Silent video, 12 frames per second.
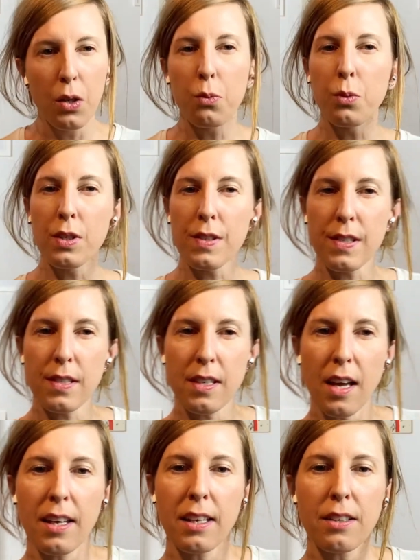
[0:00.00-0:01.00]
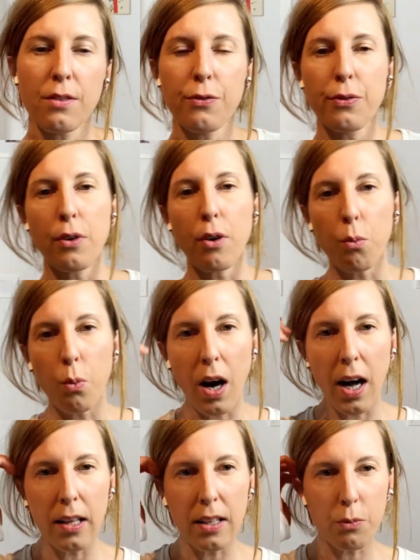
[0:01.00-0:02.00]
will stay in for a
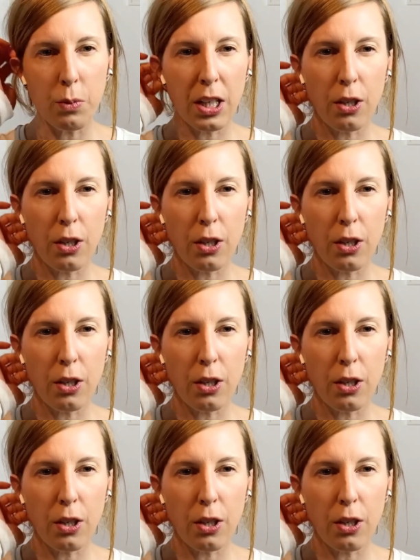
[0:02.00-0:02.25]
while and we